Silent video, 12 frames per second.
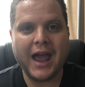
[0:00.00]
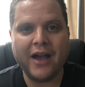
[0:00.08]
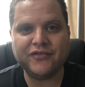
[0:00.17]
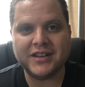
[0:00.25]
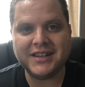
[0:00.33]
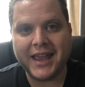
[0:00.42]

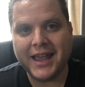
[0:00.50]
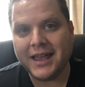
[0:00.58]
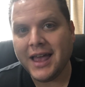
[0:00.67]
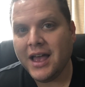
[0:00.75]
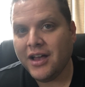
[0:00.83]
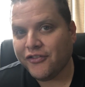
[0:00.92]
have to take
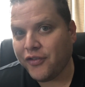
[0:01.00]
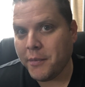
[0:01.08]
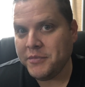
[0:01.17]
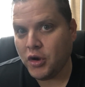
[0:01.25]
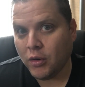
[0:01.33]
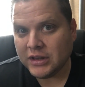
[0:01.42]

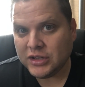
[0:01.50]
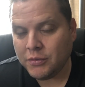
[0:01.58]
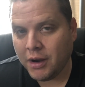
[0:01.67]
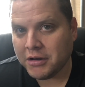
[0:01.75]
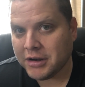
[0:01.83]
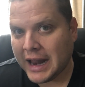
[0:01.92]
from your
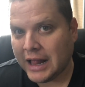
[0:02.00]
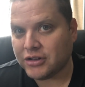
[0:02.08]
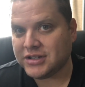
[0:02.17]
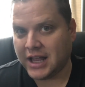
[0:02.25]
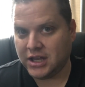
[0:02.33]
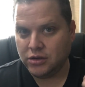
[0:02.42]

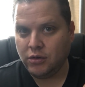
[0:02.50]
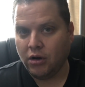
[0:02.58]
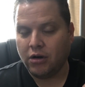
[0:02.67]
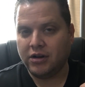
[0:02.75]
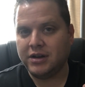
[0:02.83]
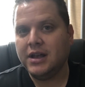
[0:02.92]
$200 that you
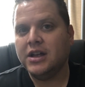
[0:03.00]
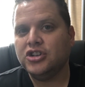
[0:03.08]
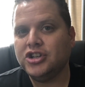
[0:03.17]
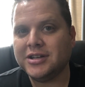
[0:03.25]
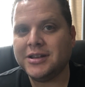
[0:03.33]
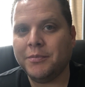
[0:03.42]
earn
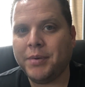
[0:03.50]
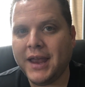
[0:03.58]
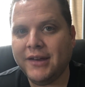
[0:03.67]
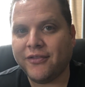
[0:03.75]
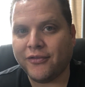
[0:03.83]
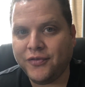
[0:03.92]
just to
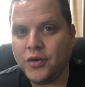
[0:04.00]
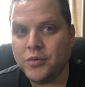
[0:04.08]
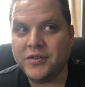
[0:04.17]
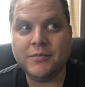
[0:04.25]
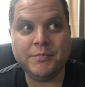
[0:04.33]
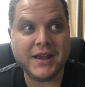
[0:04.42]
pay for
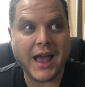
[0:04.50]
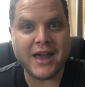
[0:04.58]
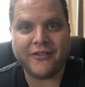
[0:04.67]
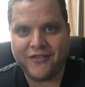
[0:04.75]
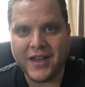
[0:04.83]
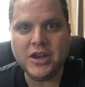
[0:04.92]
food
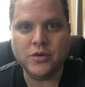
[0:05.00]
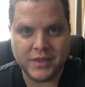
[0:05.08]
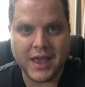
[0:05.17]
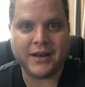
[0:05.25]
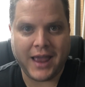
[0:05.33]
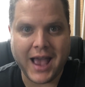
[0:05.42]
at a venue
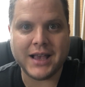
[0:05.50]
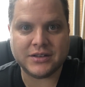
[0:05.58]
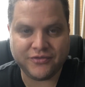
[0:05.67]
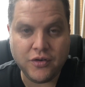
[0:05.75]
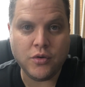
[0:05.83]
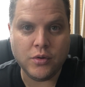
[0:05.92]
that
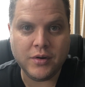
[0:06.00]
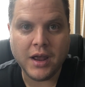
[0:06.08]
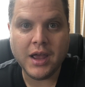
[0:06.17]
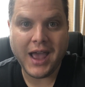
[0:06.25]
has food